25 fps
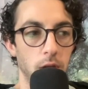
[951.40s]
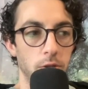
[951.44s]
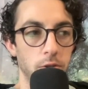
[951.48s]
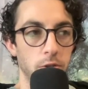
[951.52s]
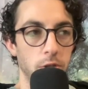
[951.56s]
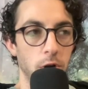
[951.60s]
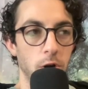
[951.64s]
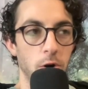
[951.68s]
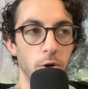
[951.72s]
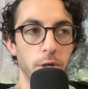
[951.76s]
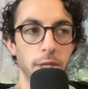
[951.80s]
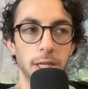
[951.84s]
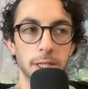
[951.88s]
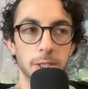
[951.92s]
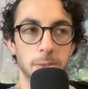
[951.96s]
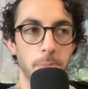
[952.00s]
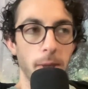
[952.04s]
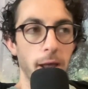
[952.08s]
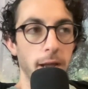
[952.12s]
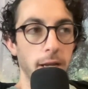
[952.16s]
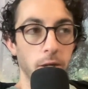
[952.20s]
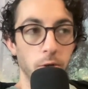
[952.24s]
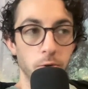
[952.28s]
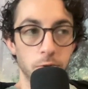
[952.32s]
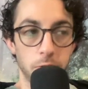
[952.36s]
So he gets
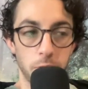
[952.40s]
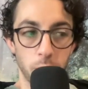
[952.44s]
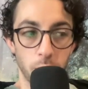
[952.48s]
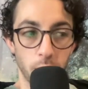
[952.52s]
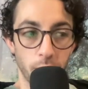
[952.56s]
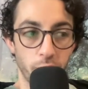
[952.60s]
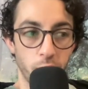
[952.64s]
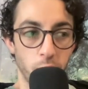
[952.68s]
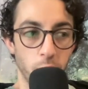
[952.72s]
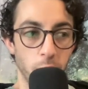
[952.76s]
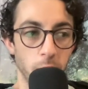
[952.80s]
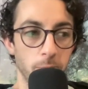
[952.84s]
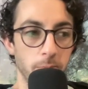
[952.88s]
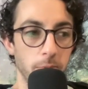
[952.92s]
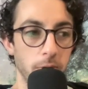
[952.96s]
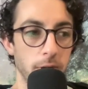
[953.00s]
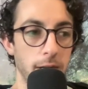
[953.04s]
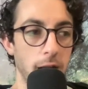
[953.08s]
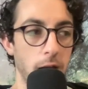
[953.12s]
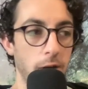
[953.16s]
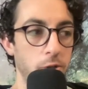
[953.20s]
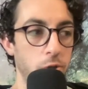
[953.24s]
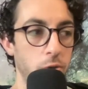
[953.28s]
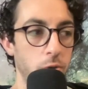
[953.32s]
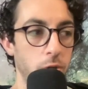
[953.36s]
back into his uniform,
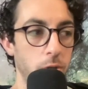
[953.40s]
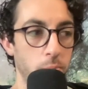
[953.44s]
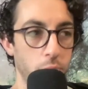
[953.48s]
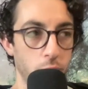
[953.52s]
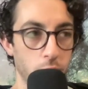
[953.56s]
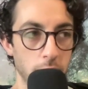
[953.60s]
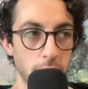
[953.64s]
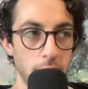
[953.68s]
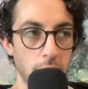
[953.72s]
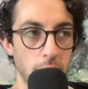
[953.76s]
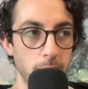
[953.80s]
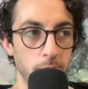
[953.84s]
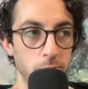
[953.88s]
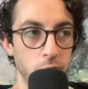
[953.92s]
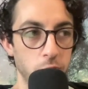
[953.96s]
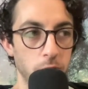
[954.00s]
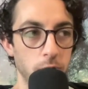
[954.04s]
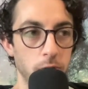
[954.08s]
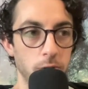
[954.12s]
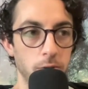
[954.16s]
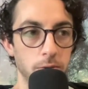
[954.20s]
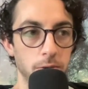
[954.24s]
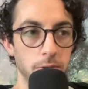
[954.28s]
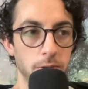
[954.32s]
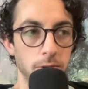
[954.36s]
now doing pregame
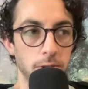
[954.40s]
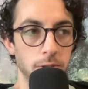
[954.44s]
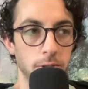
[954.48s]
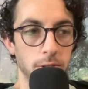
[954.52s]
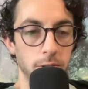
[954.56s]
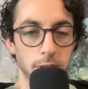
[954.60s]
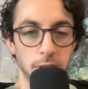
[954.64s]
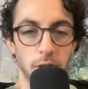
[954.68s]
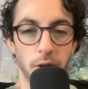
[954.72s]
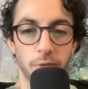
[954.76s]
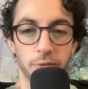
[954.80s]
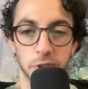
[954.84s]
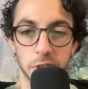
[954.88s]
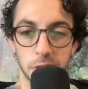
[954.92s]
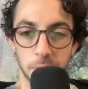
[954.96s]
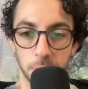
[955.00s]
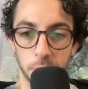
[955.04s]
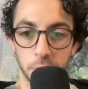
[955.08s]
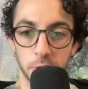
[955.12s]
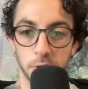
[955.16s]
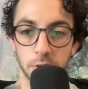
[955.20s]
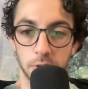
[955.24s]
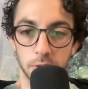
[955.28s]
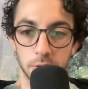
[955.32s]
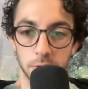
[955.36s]
drills, stuff
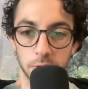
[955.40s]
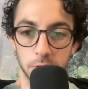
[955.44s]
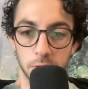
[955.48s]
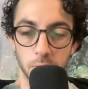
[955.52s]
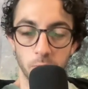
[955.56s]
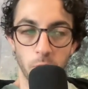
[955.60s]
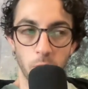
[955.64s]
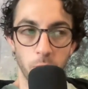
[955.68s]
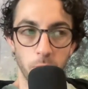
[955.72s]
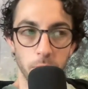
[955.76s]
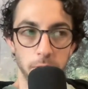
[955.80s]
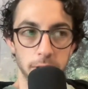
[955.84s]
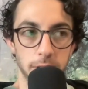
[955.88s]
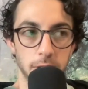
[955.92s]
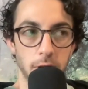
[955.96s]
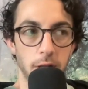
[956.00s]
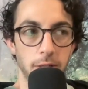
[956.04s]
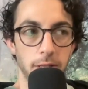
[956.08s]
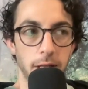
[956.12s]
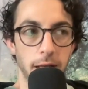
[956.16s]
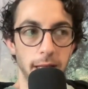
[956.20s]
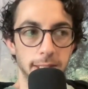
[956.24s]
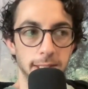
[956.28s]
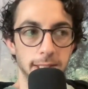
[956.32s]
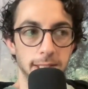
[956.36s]
similar to what we saw
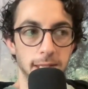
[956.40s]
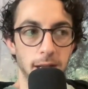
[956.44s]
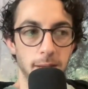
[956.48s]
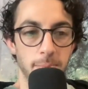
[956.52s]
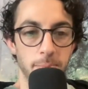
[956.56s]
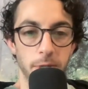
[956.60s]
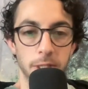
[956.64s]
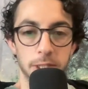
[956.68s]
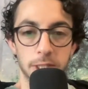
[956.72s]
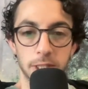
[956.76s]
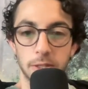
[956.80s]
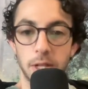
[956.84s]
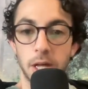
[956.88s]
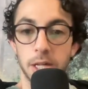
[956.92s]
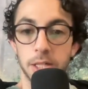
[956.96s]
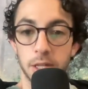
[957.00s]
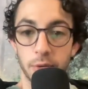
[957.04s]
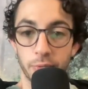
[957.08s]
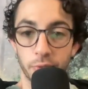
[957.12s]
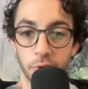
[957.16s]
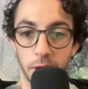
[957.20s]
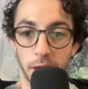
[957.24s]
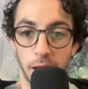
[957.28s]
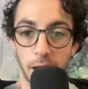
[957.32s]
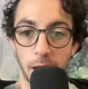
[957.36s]
last time, but it's a lot
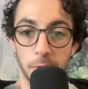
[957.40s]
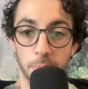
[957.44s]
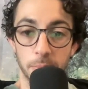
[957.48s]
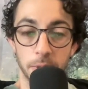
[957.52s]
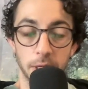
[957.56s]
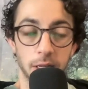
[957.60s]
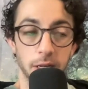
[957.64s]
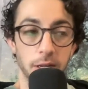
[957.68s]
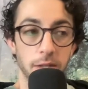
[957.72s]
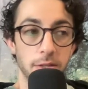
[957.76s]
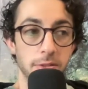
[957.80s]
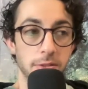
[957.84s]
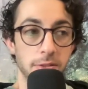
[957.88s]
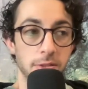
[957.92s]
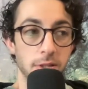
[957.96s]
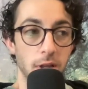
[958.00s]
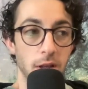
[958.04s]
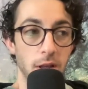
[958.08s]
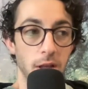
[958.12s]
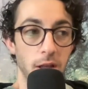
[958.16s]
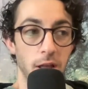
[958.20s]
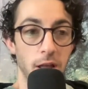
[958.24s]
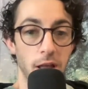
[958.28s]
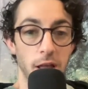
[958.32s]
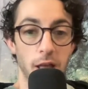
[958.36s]
different now because,
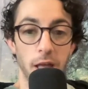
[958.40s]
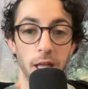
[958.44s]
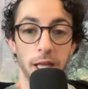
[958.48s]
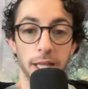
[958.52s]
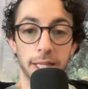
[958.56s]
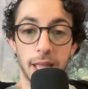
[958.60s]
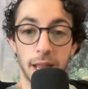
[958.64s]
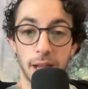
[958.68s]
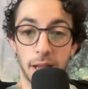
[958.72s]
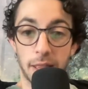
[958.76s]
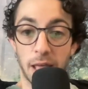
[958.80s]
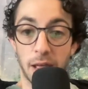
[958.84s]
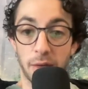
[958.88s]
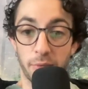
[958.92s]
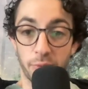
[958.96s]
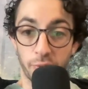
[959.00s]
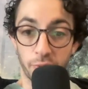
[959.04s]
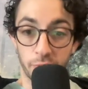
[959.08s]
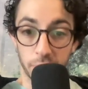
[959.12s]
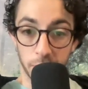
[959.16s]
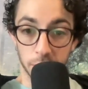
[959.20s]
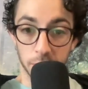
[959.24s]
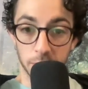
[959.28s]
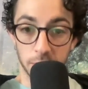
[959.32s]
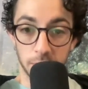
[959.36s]
again, that
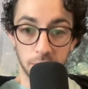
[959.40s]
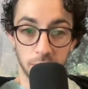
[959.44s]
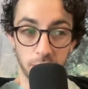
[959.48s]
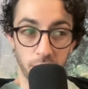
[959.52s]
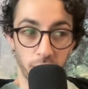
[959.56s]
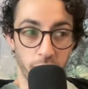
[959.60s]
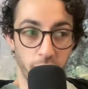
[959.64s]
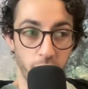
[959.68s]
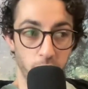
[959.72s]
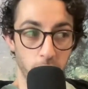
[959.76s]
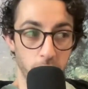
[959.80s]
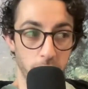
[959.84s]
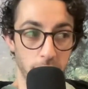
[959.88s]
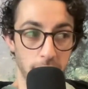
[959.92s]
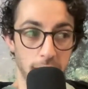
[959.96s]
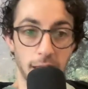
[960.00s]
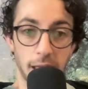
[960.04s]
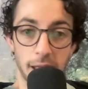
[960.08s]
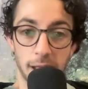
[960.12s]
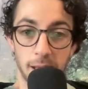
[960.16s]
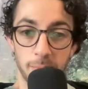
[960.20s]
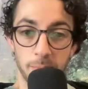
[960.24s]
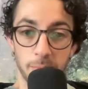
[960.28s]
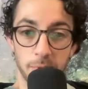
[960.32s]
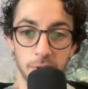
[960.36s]
feel for the
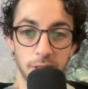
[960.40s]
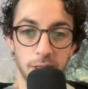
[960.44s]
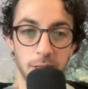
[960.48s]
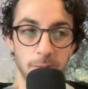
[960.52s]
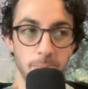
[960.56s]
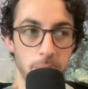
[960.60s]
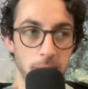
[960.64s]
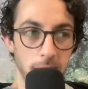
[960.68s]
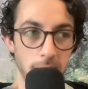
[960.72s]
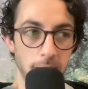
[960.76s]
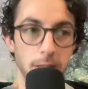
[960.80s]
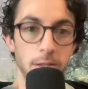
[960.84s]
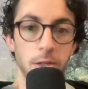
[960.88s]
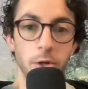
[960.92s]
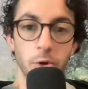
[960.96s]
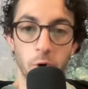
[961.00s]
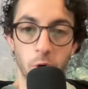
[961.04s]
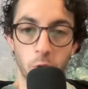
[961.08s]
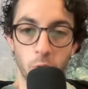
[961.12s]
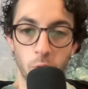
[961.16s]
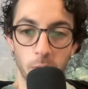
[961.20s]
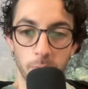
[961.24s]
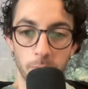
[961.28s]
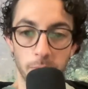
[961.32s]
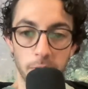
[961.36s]
game, being in your
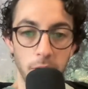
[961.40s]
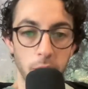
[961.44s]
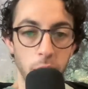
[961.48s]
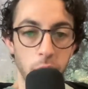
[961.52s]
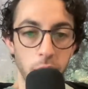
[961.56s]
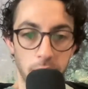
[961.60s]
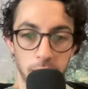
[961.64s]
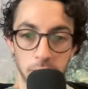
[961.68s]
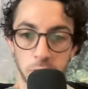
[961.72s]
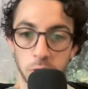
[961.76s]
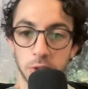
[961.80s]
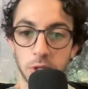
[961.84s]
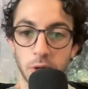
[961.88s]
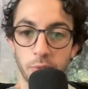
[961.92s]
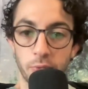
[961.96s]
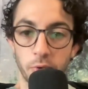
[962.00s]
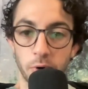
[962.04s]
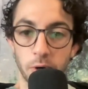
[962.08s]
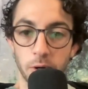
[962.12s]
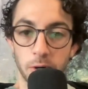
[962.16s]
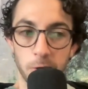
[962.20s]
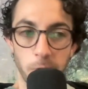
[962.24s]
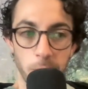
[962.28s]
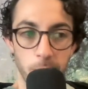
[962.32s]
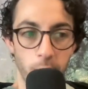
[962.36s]
equipment, things are
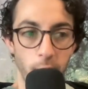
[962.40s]
different. Your